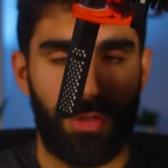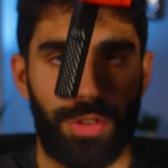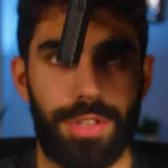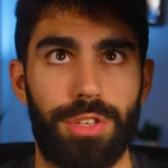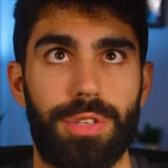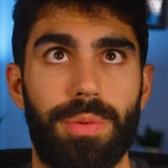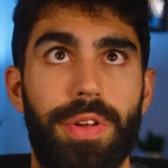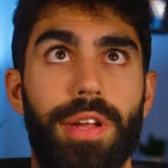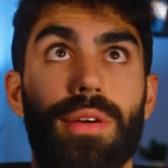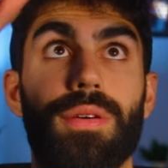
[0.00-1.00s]
for this YouTube
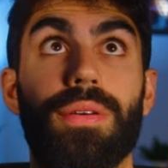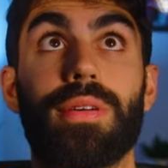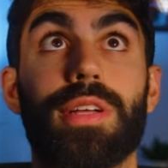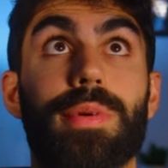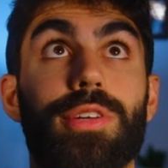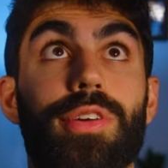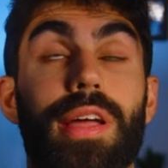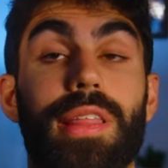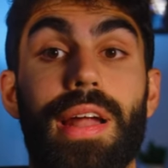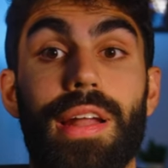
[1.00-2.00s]
video. make sure I
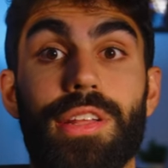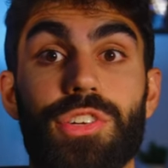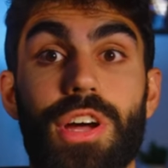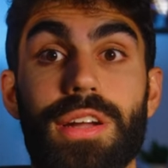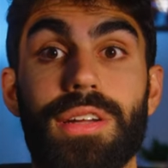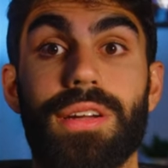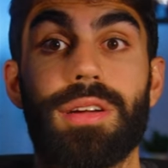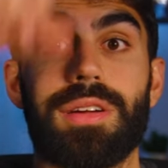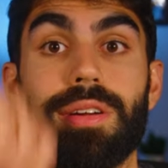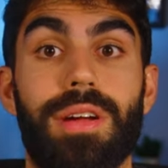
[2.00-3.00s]
get that out of the shot.
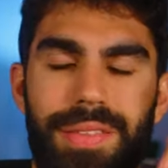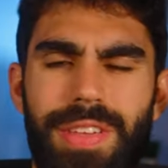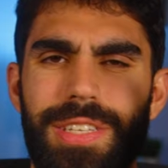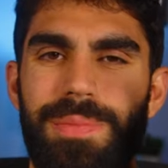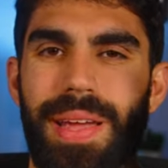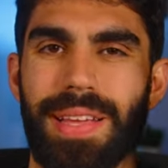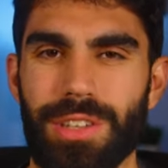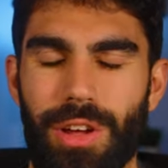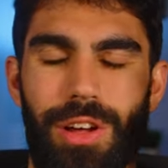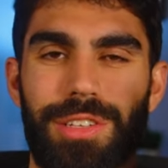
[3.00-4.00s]
And this mic
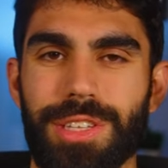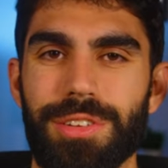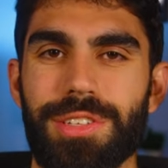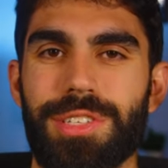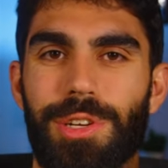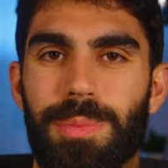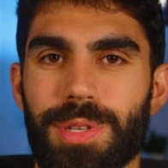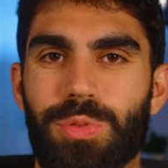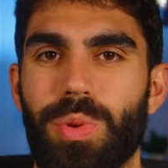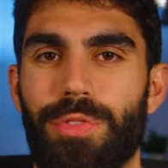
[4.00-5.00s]
is also super
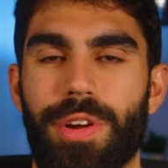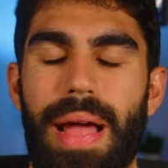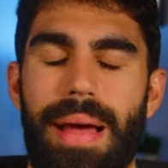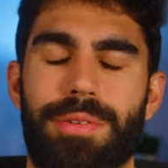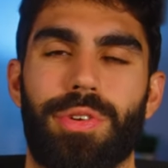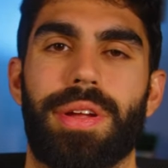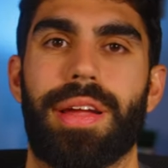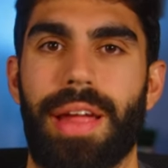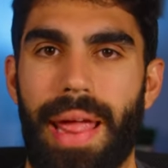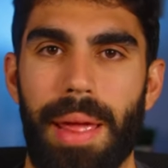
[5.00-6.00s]
sweet for capturing
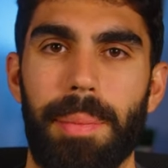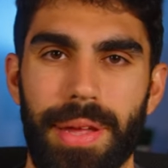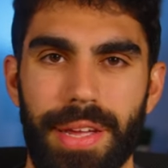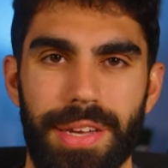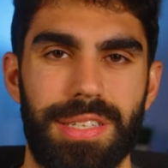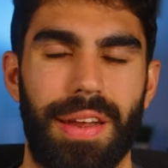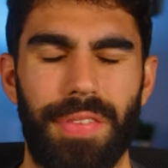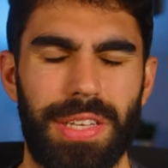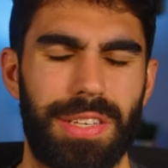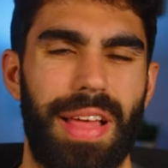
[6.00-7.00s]
ambience and
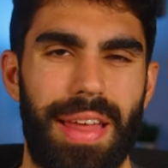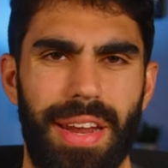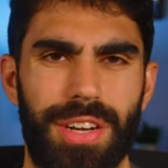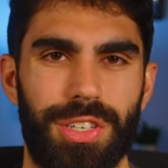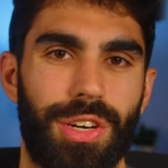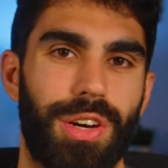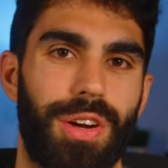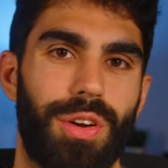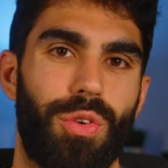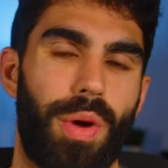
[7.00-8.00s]
things of that nature
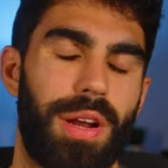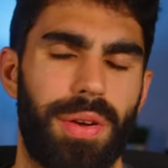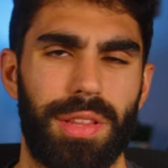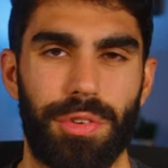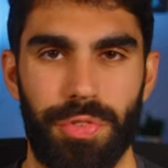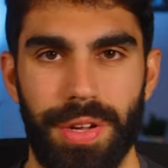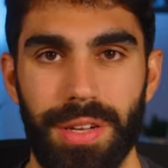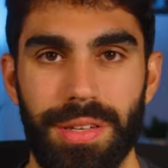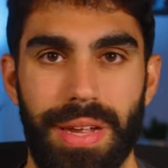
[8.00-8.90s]
when you're in the field